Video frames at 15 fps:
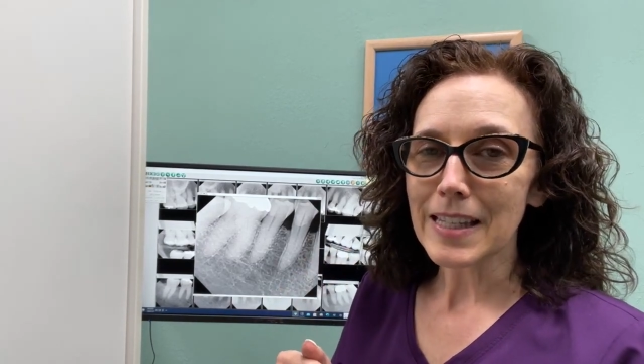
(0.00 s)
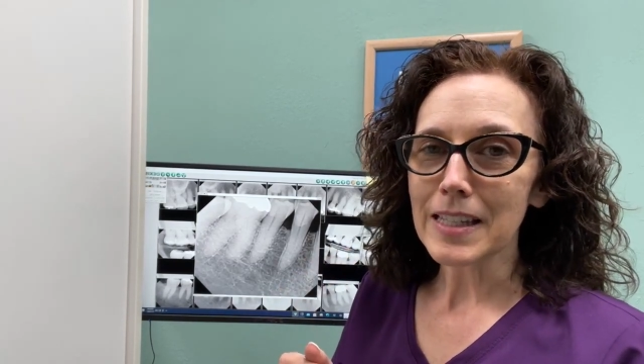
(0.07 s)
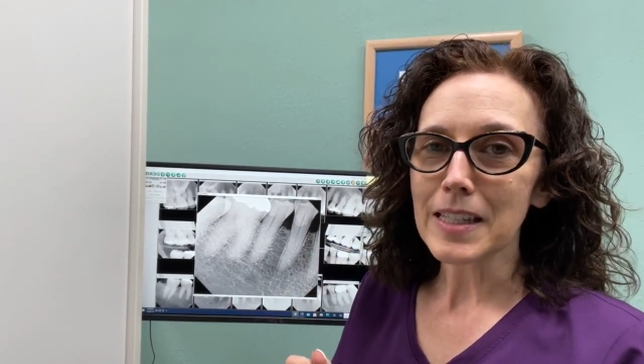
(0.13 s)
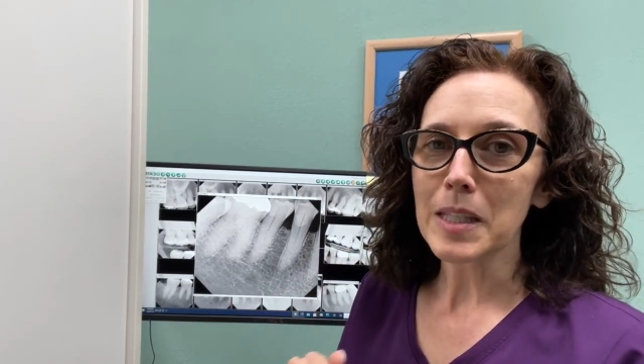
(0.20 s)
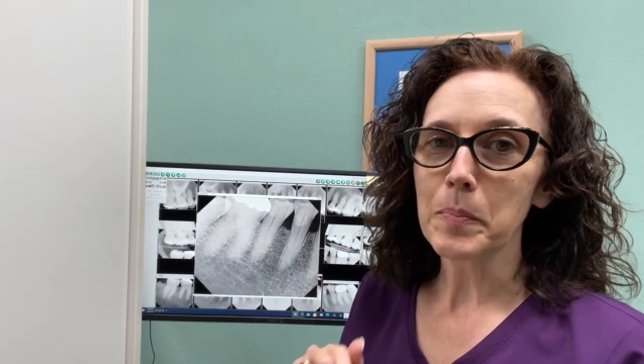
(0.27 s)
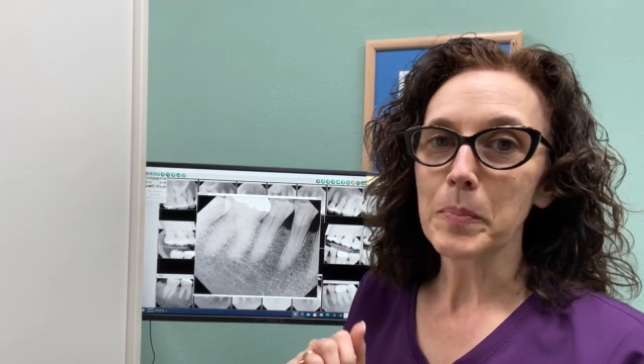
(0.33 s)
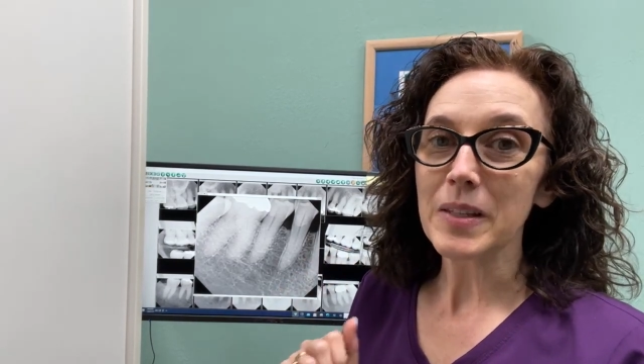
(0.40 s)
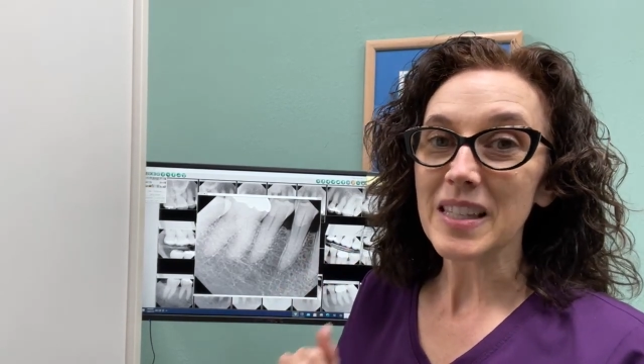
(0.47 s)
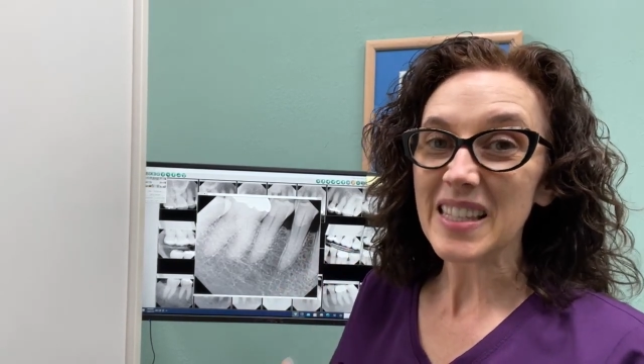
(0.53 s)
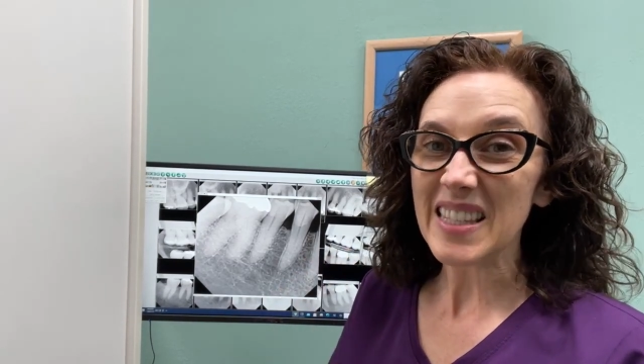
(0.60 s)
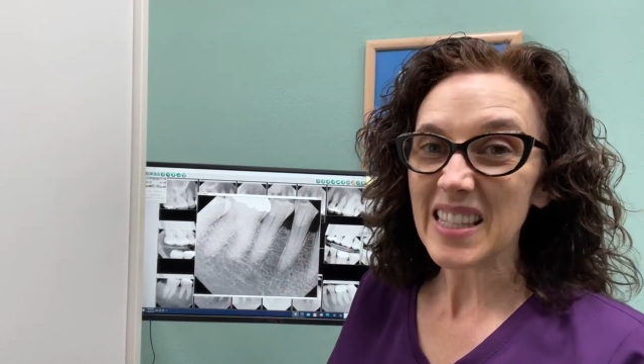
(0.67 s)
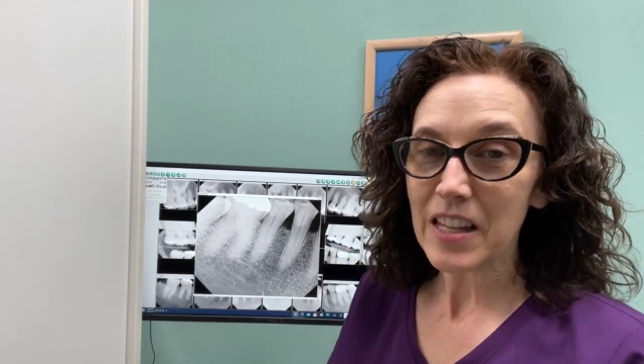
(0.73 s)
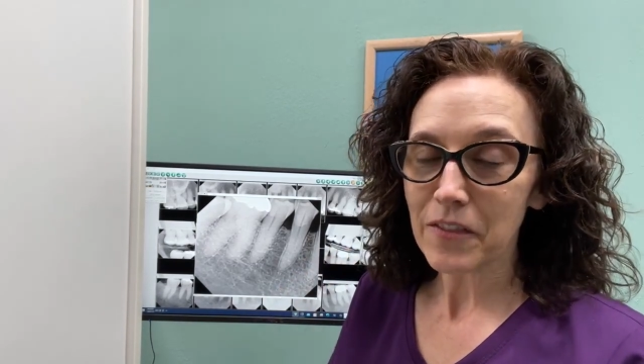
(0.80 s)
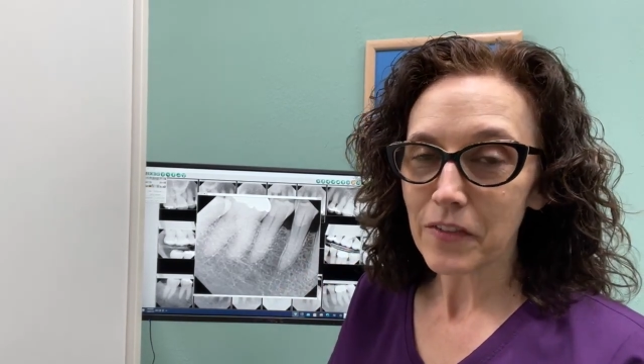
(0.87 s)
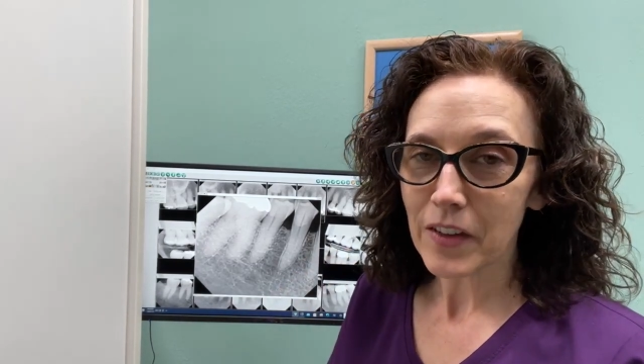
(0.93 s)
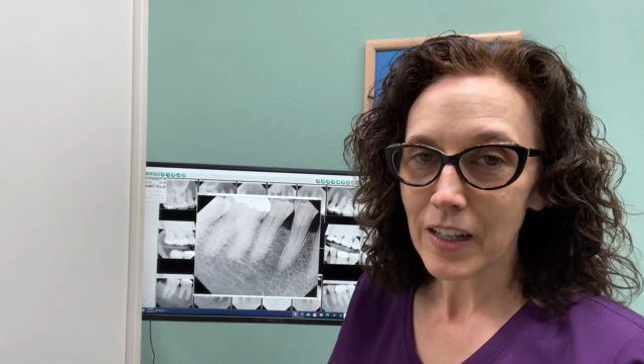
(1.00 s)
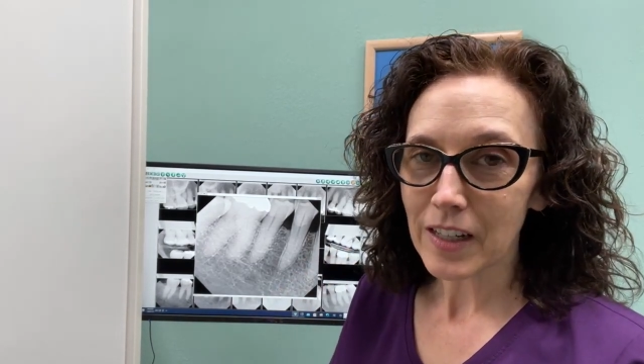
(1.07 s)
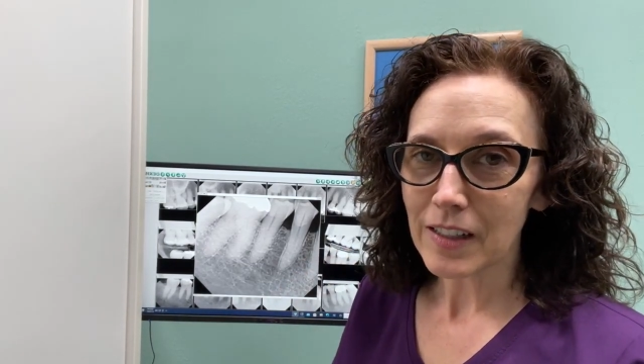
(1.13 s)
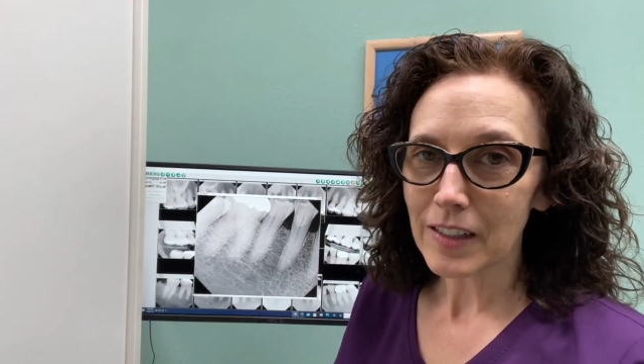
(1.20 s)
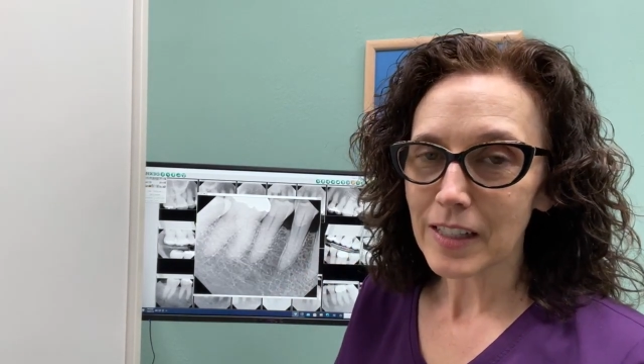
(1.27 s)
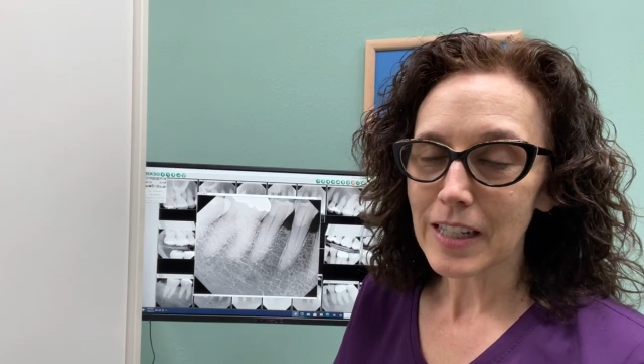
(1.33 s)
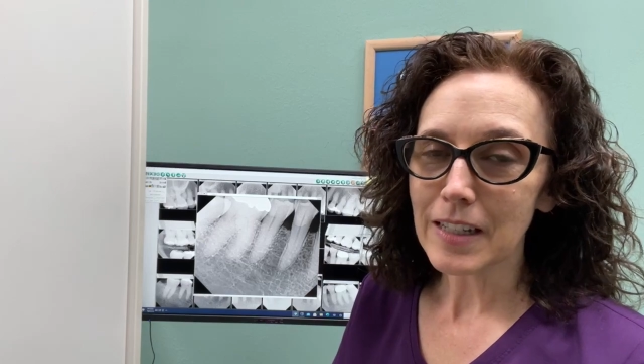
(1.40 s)
is
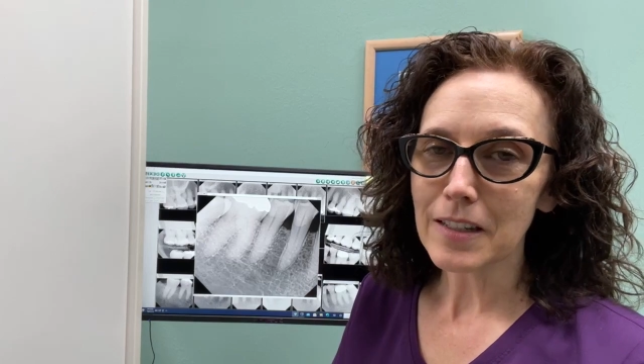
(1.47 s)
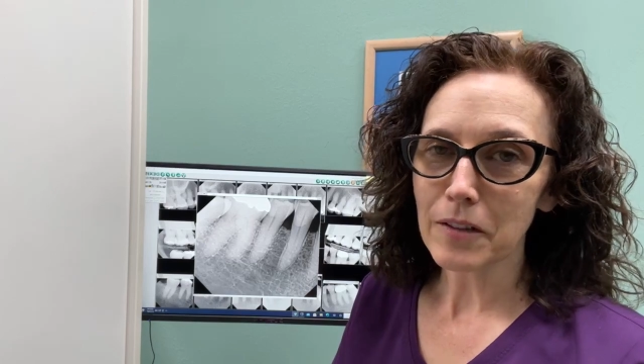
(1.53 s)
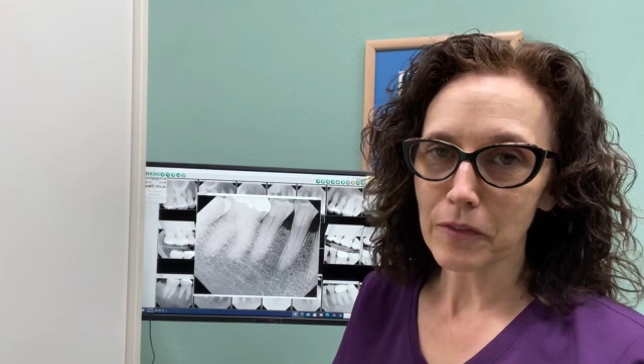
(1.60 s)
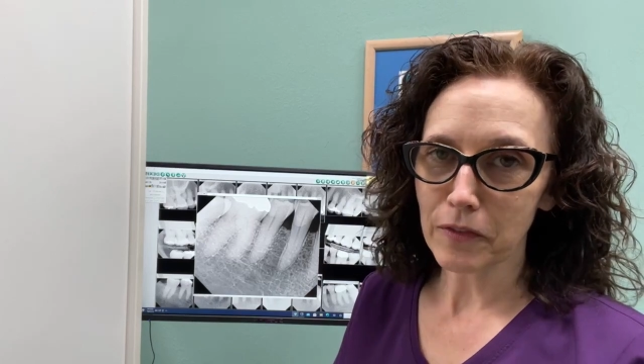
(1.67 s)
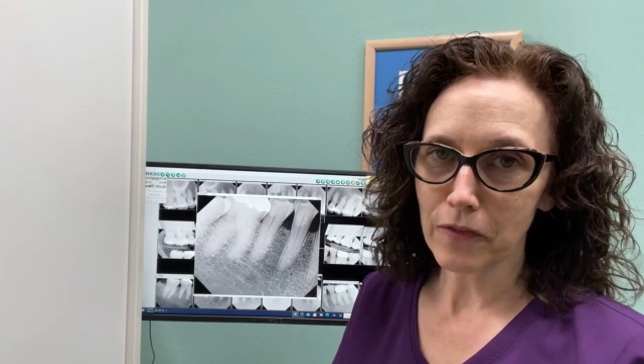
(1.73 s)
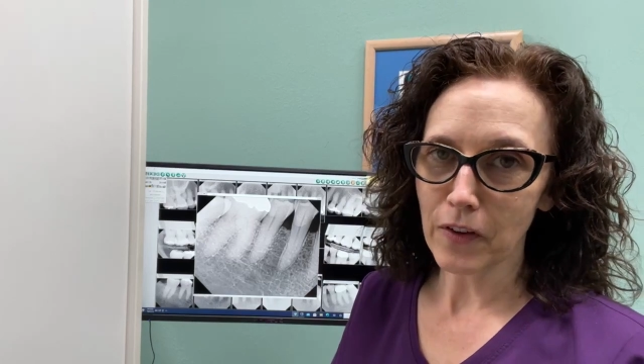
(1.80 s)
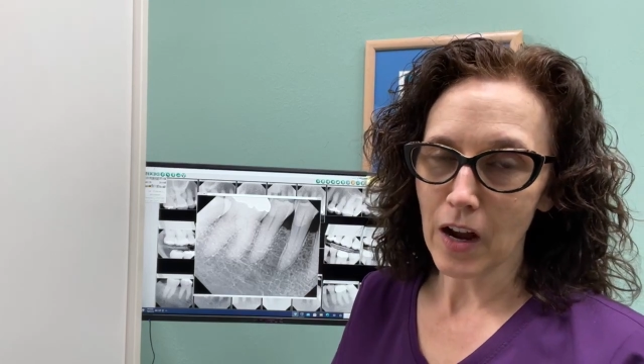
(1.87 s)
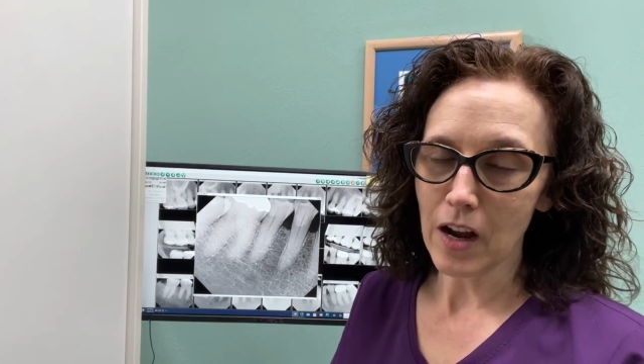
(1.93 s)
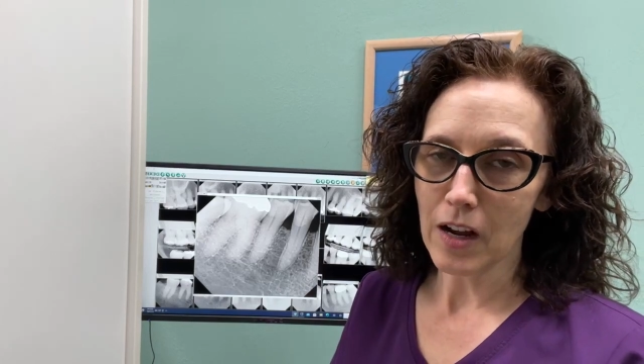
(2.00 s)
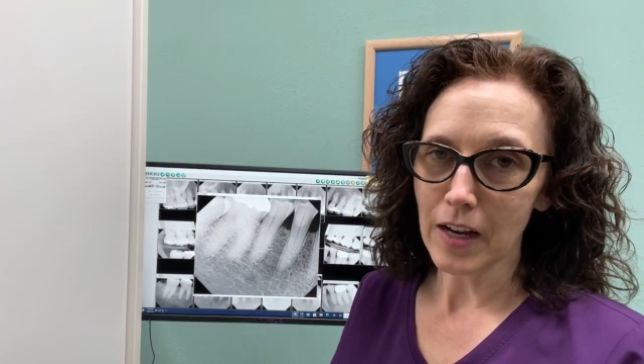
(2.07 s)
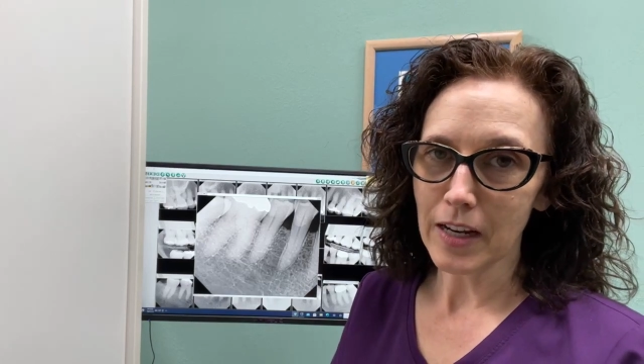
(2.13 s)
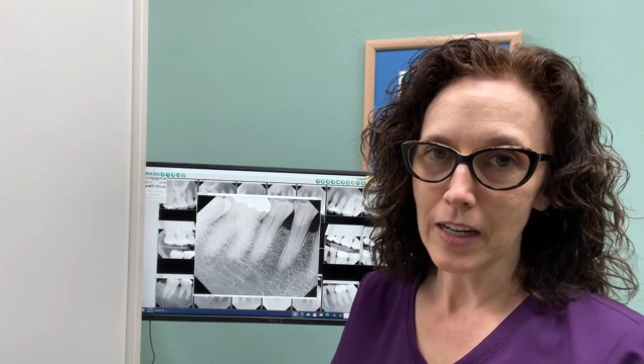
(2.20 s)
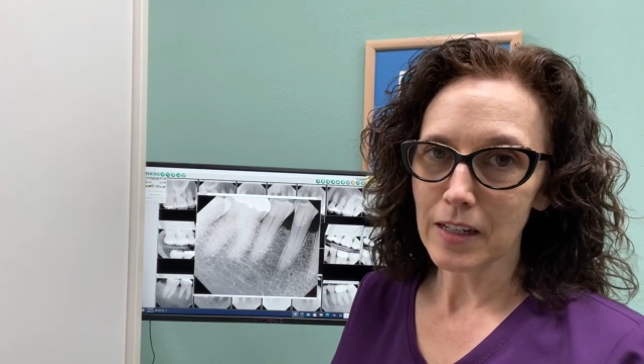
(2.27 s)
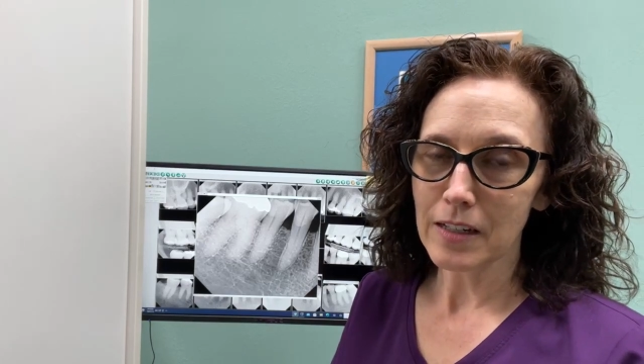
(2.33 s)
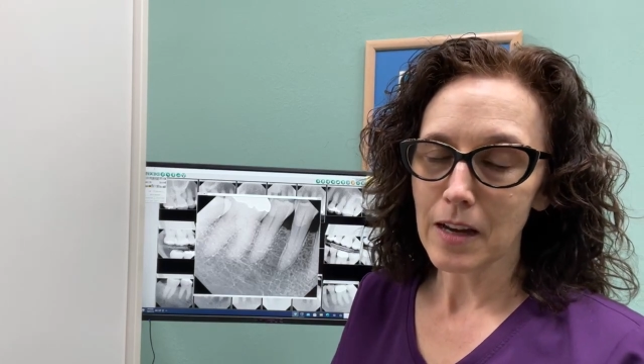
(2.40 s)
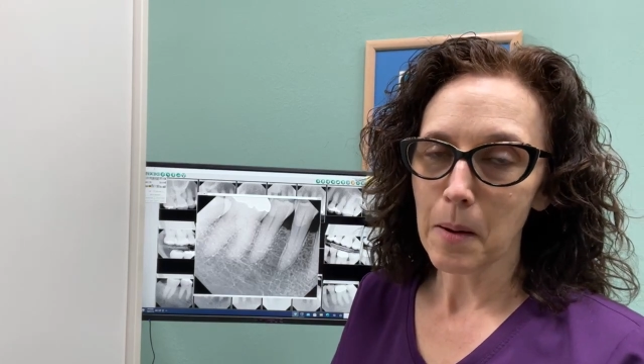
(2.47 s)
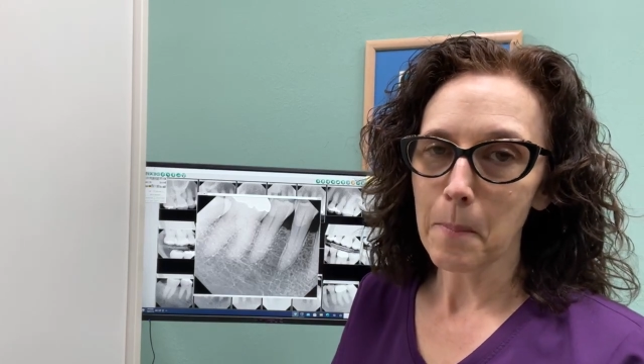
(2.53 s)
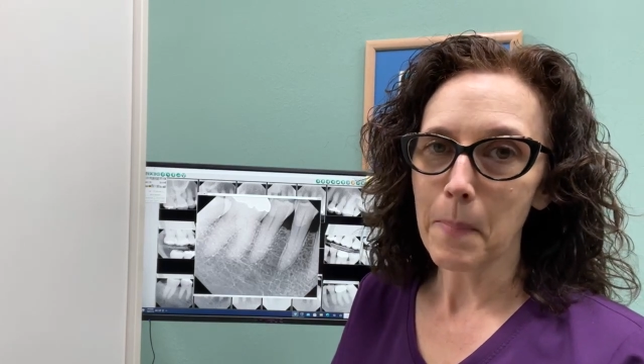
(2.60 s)
specifically defined